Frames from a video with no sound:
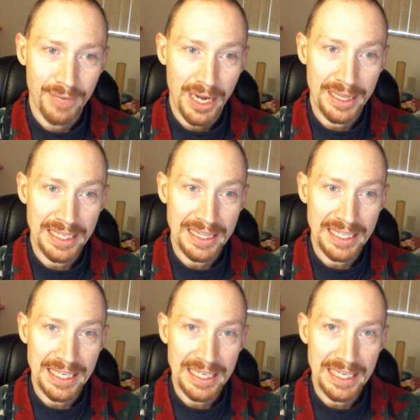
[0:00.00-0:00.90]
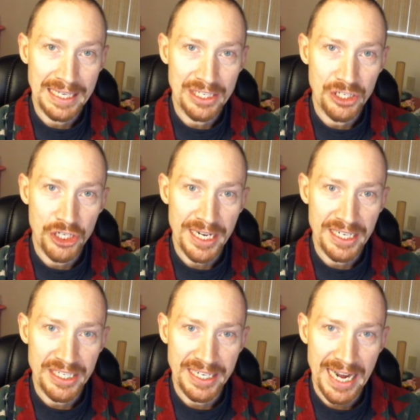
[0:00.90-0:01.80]
I think the key is
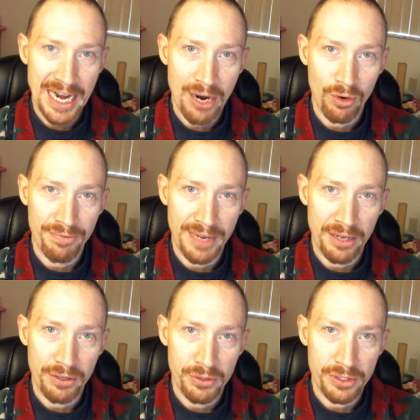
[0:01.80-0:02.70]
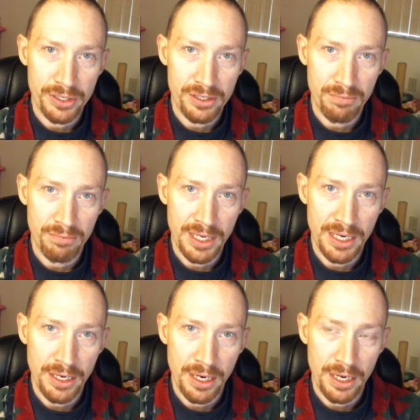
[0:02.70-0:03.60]
changing our value system
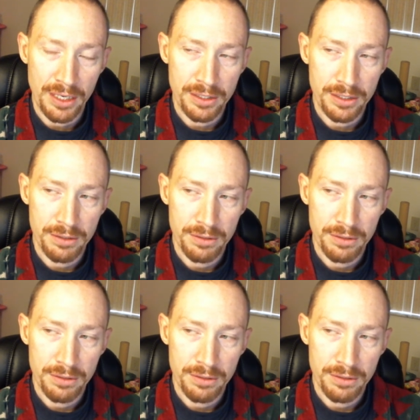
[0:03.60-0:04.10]
and not